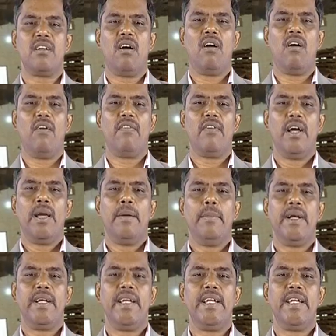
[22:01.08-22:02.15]
of
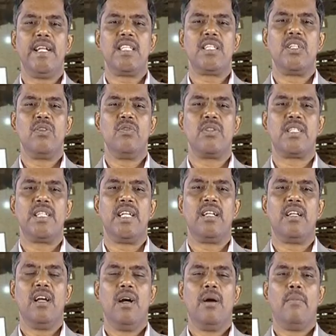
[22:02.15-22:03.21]
materials used
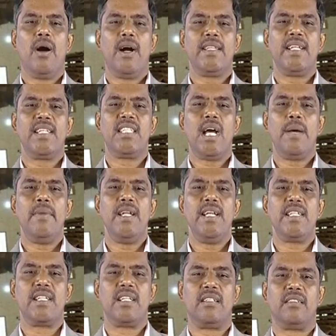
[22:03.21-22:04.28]
in moth
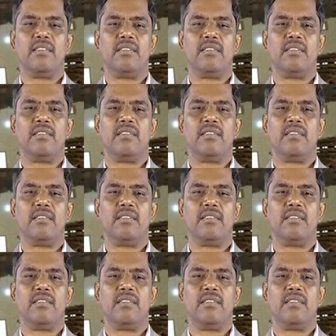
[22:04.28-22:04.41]
examination.